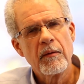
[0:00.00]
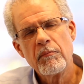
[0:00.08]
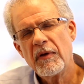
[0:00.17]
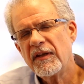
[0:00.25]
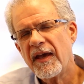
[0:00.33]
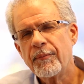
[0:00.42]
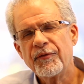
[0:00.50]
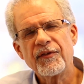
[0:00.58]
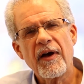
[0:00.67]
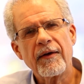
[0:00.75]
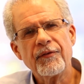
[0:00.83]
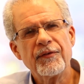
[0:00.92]
Mid cap
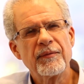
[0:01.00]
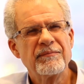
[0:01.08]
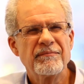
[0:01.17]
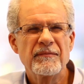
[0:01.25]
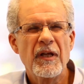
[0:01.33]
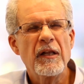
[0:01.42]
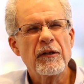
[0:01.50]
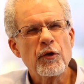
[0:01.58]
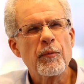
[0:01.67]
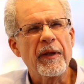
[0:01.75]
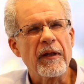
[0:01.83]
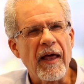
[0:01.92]
stocks, a
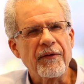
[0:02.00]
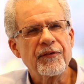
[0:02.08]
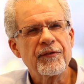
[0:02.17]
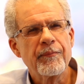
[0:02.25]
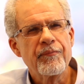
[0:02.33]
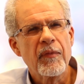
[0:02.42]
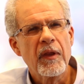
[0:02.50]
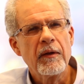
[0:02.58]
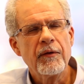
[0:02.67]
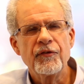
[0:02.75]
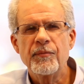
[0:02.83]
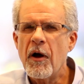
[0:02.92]
little bit less.
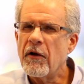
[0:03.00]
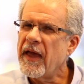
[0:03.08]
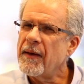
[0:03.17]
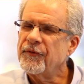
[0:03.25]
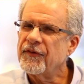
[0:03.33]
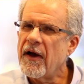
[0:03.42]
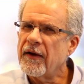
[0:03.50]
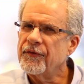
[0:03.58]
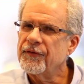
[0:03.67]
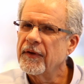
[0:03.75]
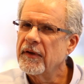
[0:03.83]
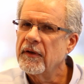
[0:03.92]
Small cap
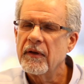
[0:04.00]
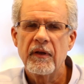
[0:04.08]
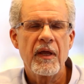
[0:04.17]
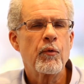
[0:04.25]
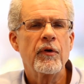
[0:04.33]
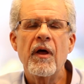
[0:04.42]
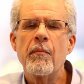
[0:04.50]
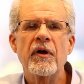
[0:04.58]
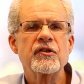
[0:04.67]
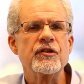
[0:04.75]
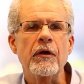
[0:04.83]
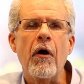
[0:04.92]
stocks, they were not
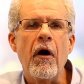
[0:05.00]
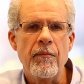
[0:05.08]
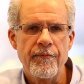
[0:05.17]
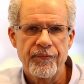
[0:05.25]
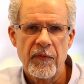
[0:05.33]
much at all.